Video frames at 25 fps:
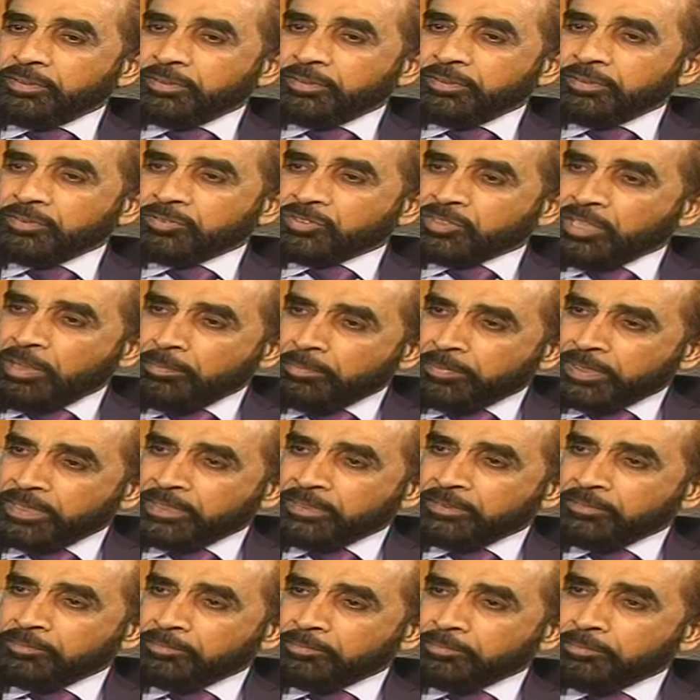
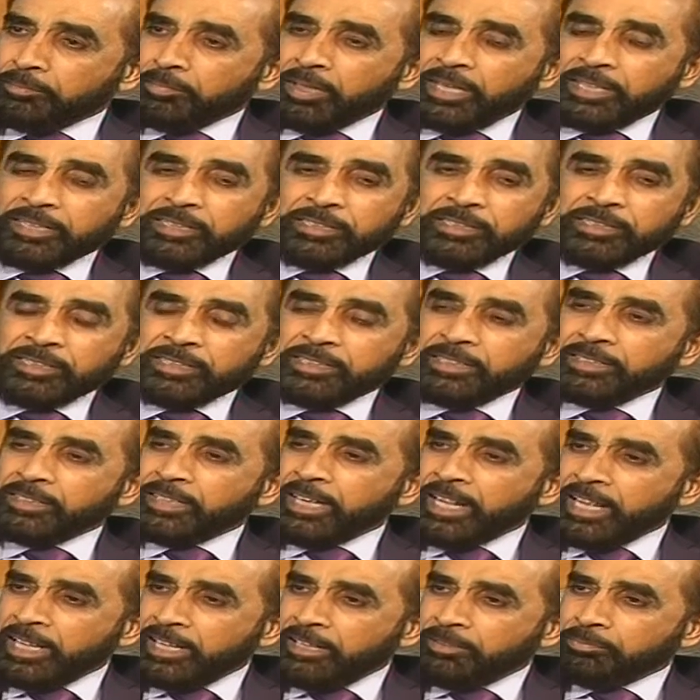summoned by
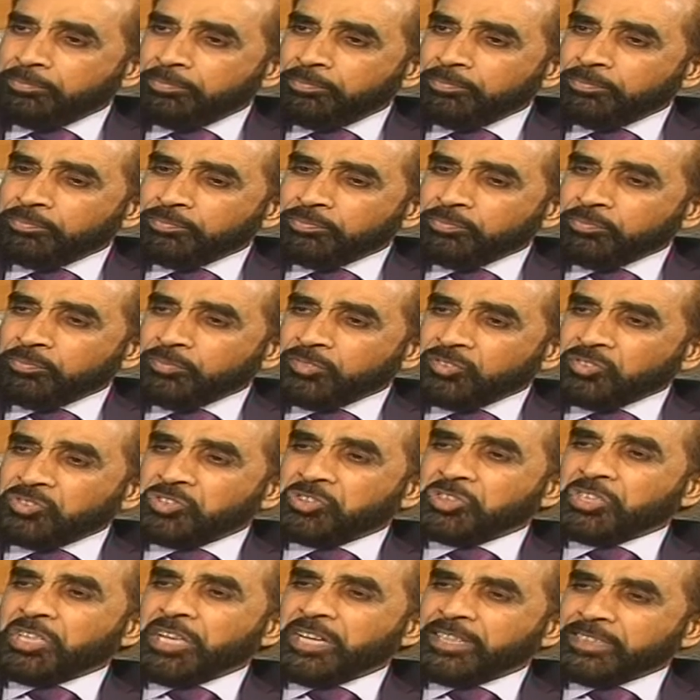NAB,
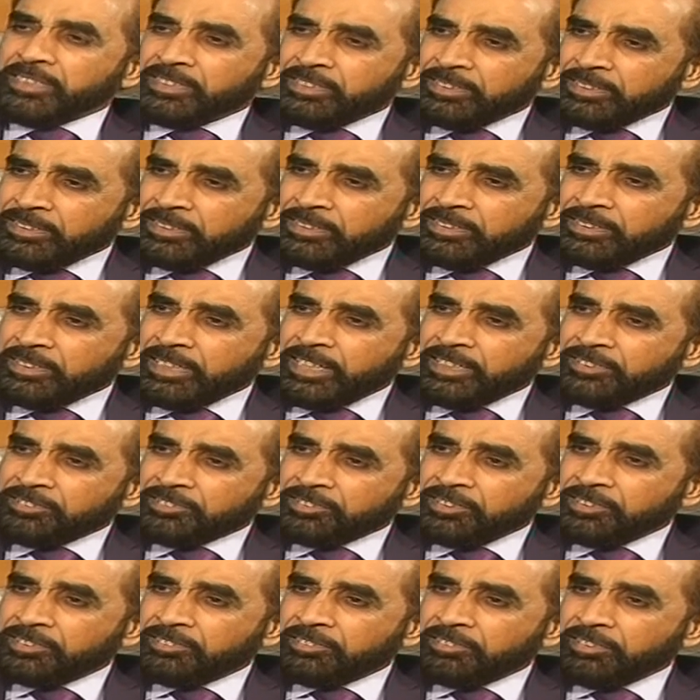GIT,
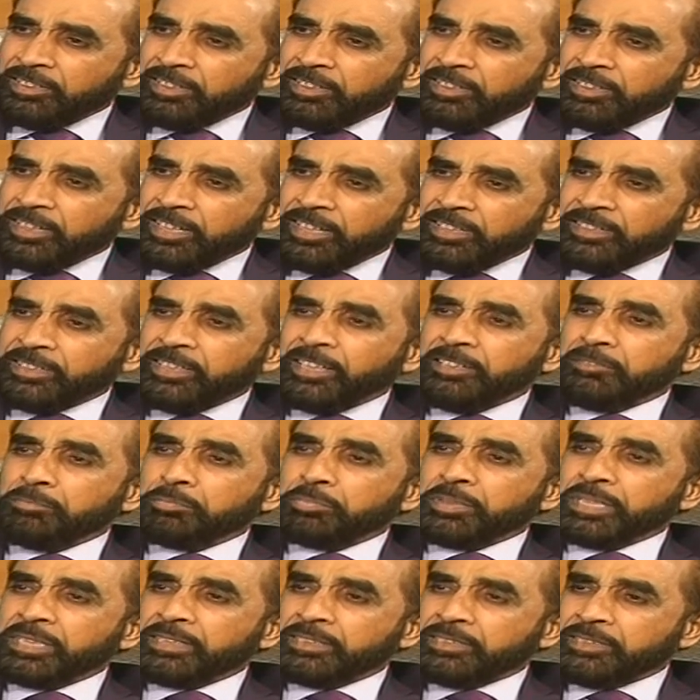etc., and then
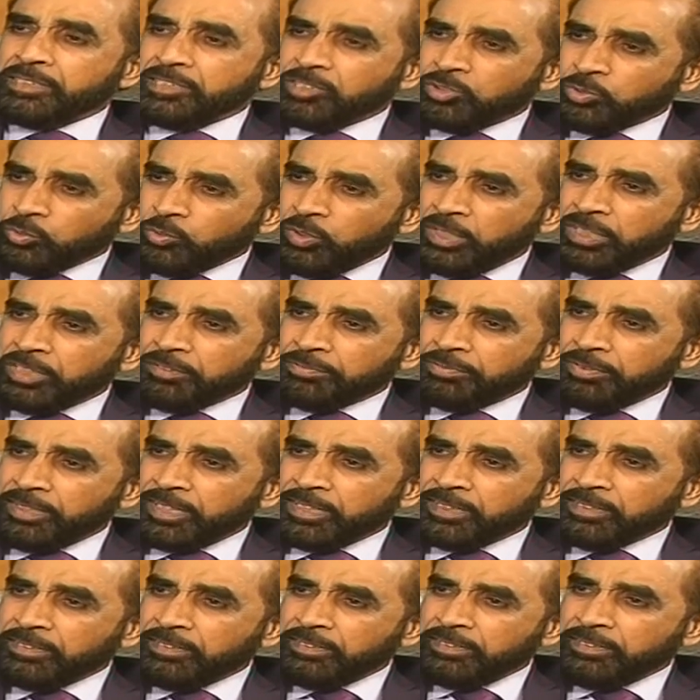being
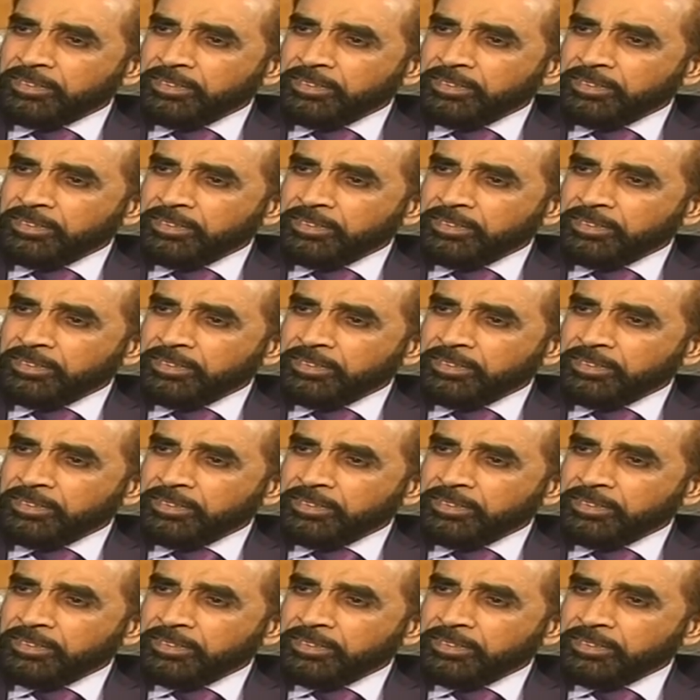disqualified